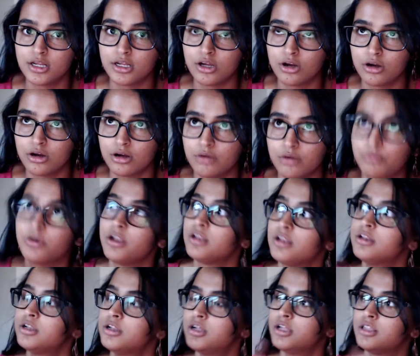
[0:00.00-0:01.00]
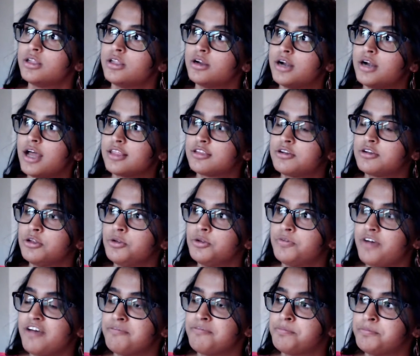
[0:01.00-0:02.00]
Well, they're not 3 to
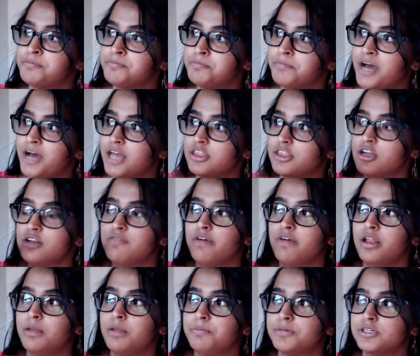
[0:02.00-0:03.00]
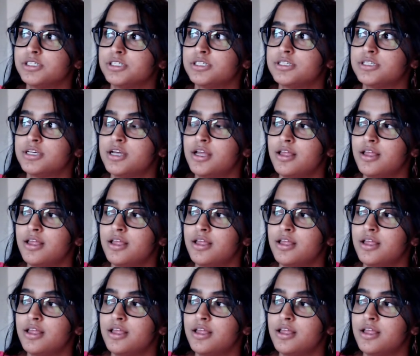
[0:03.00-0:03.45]
5 Python developers